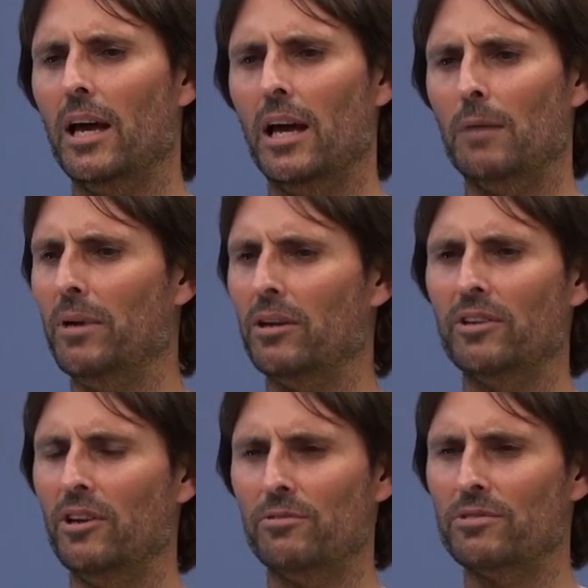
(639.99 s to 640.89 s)
but
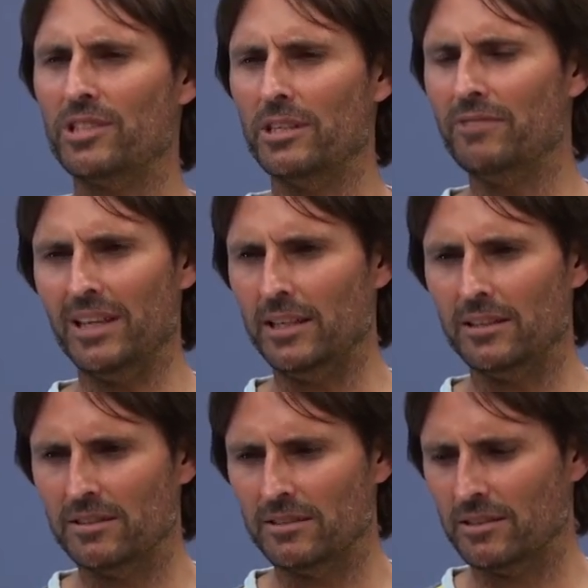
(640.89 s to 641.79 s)
I don't receive
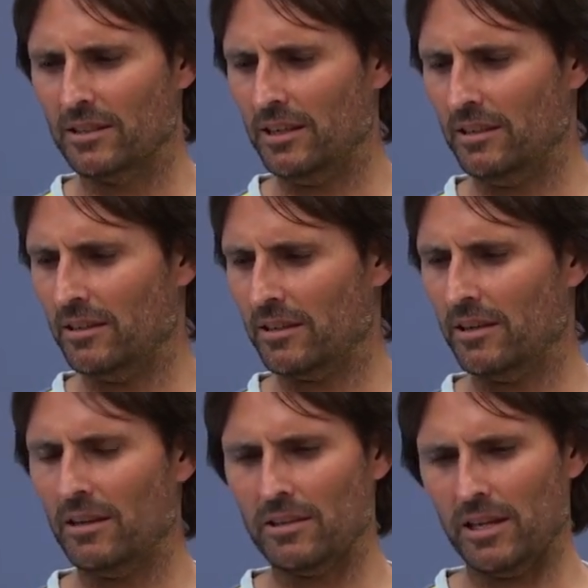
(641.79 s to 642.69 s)
any. And I
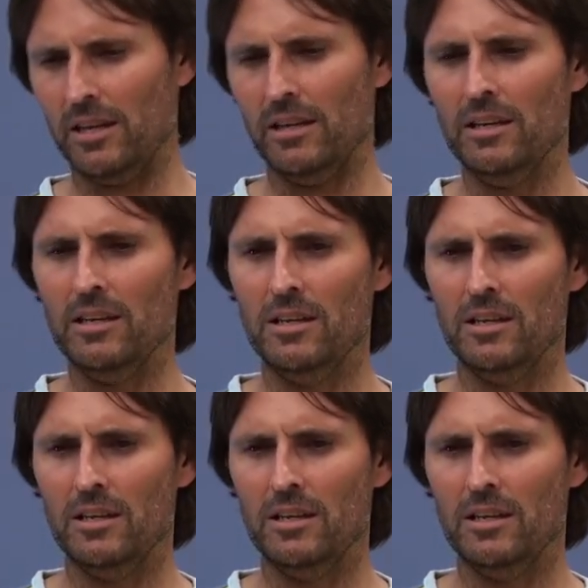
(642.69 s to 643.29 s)
go, okay,